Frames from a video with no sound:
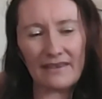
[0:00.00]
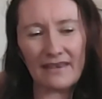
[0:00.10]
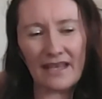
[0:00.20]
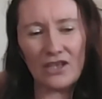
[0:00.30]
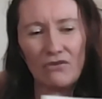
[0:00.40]

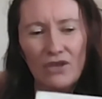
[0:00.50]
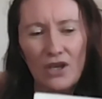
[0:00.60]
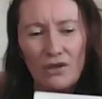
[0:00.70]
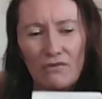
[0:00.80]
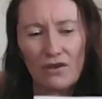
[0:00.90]
then you know
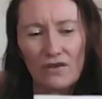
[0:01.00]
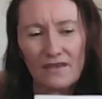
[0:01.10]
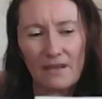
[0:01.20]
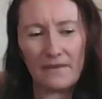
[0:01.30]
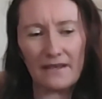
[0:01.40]
you've got
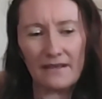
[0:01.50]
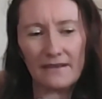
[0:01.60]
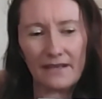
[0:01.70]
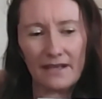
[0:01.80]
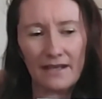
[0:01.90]
something
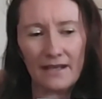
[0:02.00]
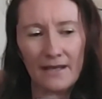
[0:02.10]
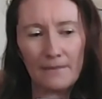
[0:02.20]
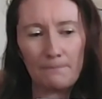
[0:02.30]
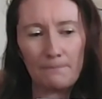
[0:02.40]
that's going to,